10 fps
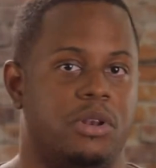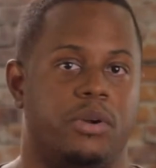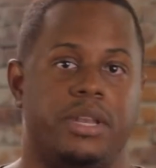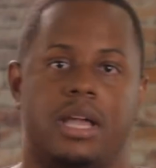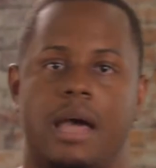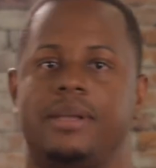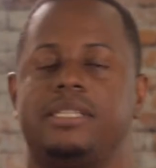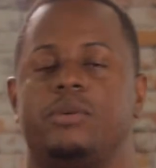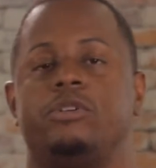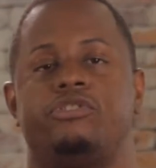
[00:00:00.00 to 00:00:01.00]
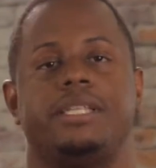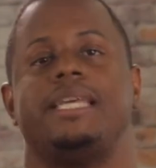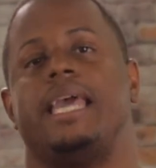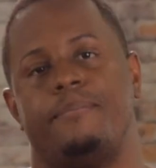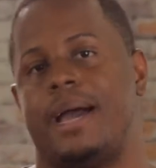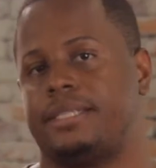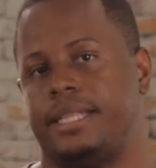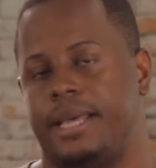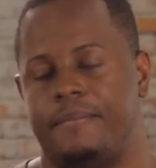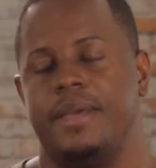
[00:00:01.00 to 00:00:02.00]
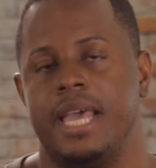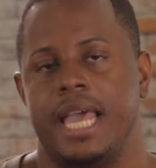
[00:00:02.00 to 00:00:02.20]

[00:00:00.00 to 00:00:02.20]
below in the comments, and we'll try to get back to them.